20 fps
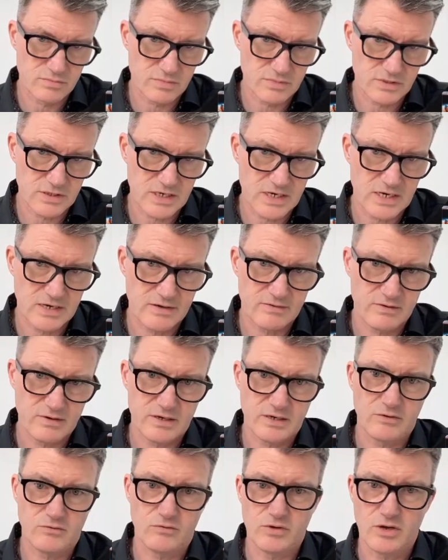that,
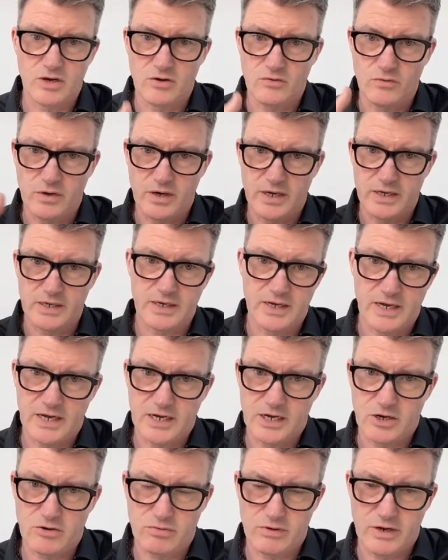and it'll go away
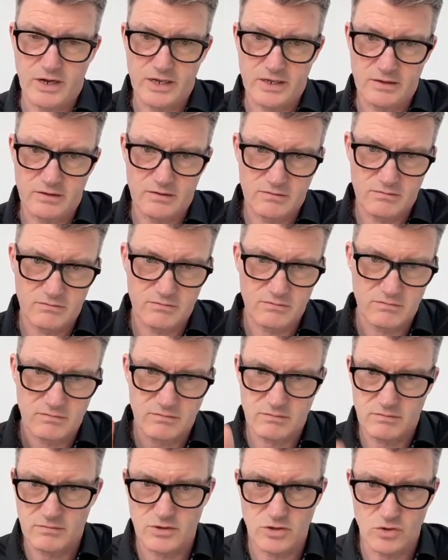and create
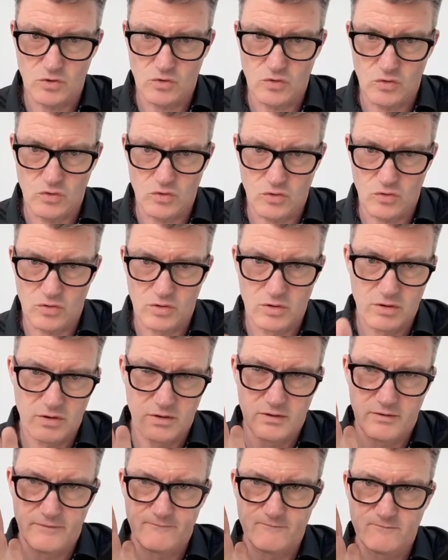your
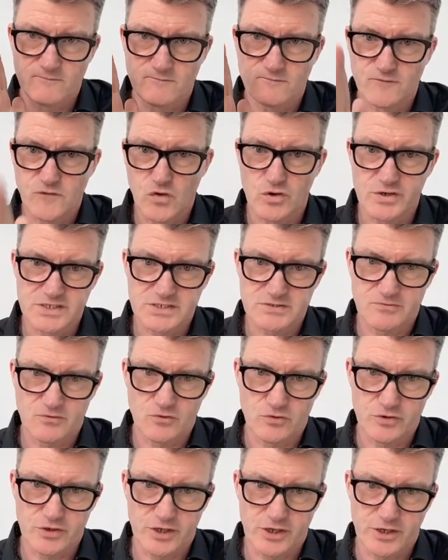voice
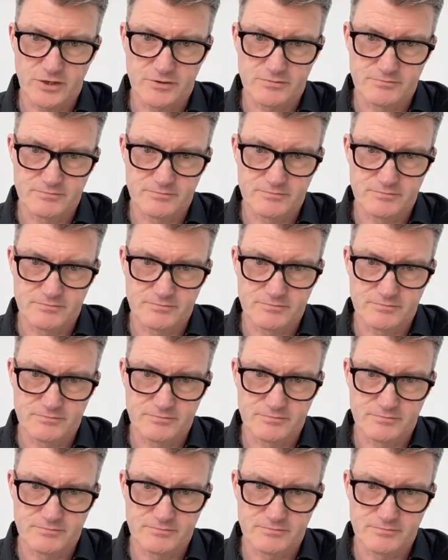for you.